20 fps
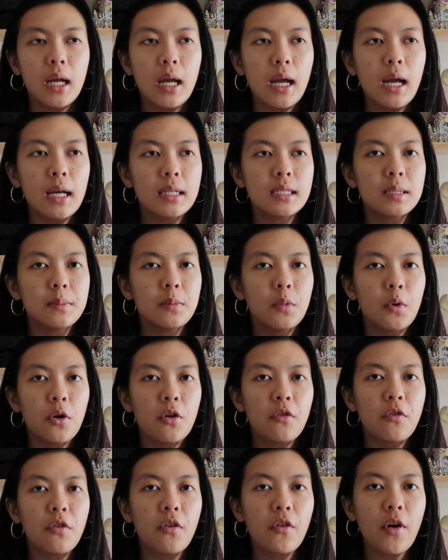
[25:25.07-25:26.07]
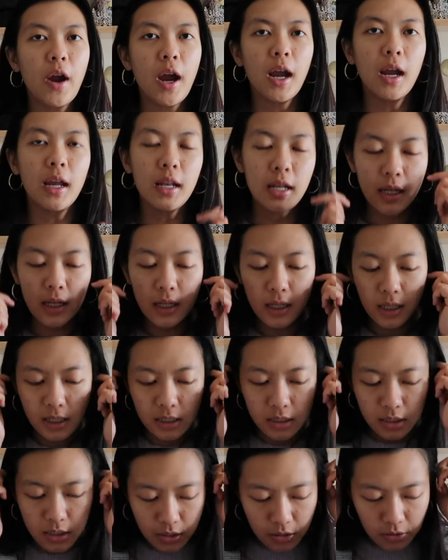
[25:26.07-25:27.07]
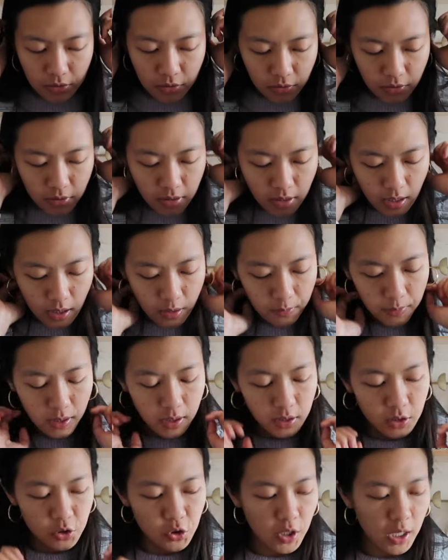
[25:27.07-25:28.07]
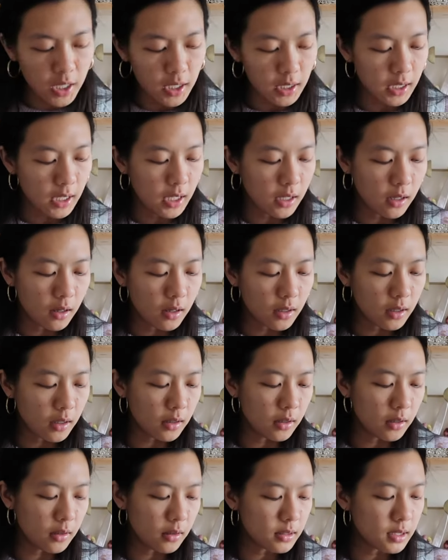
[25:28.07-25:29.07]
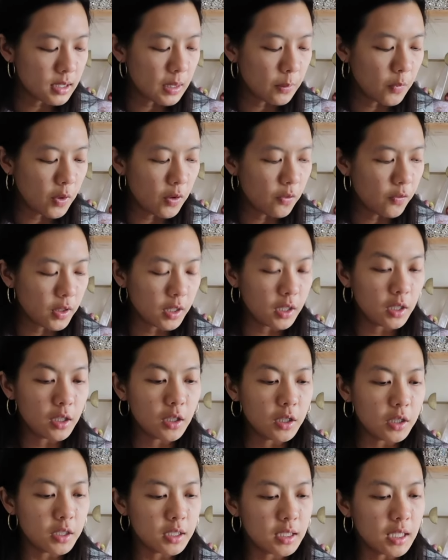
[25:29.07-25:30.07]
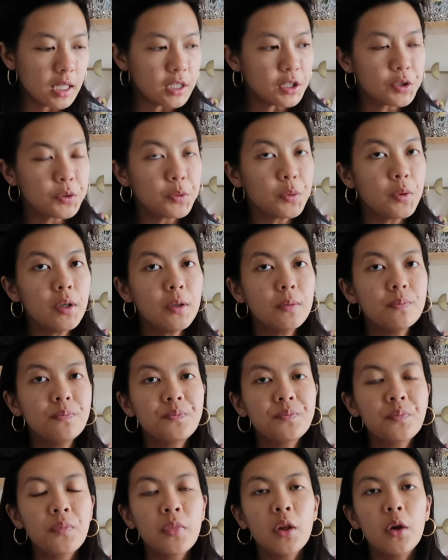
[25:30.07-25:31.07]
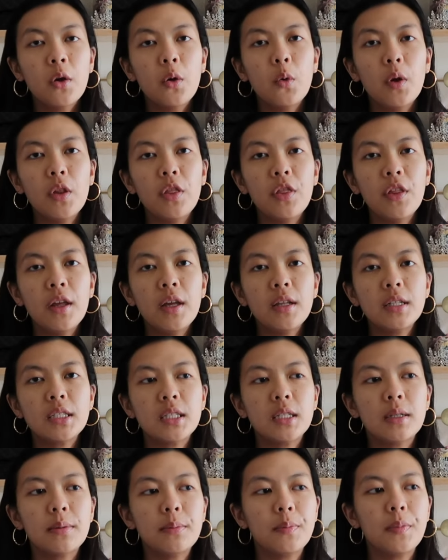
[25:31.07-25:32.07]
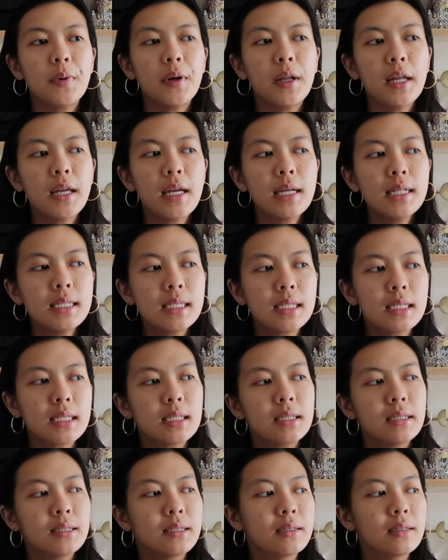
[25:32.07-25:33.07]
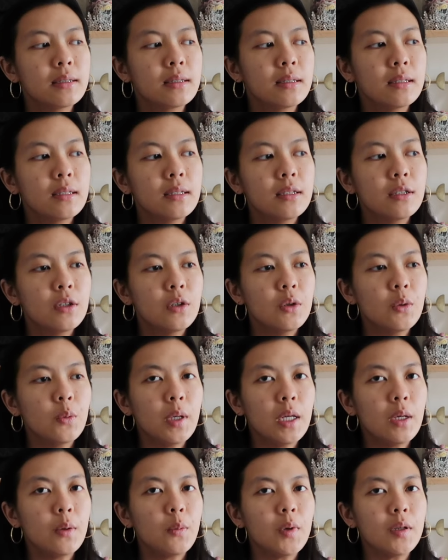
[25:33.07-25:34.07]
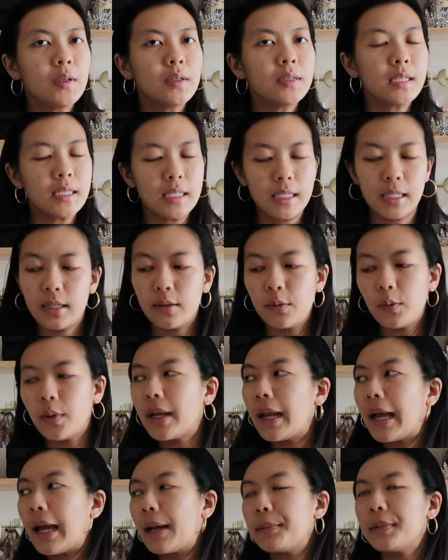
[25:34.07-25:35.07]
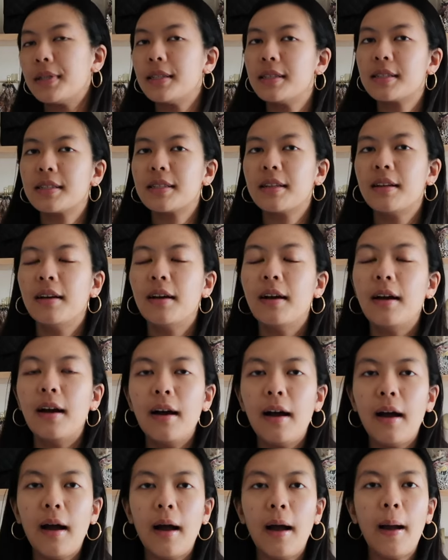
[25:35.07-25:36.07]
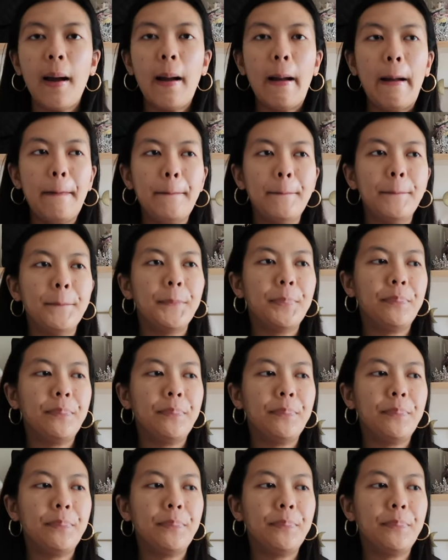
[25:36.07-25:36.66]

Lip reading: add some more variety into them and try to get on a somewhat regular schedule with it. But I guess we will see what happens. Had